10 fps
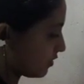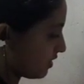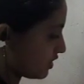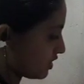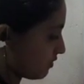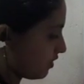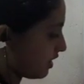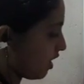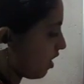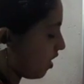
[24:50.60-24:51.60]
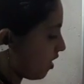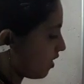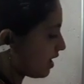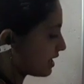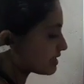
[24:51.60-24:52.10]
equation 1.
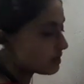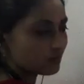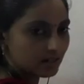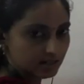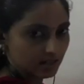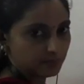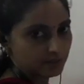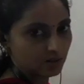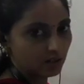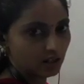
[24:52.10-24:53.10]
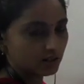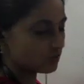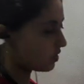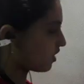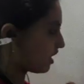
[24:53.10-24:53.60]
All are similar steps. Okay, so
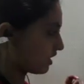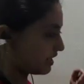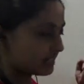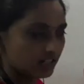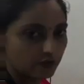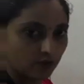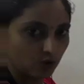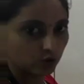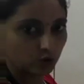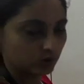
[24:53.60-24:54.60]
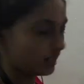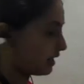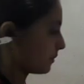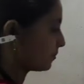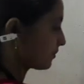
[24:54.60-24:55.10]
you have easily go through
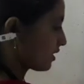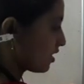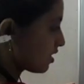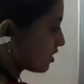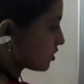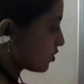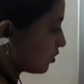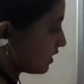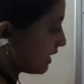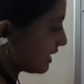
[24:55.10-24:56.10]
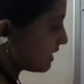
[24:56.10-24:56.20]
that. So that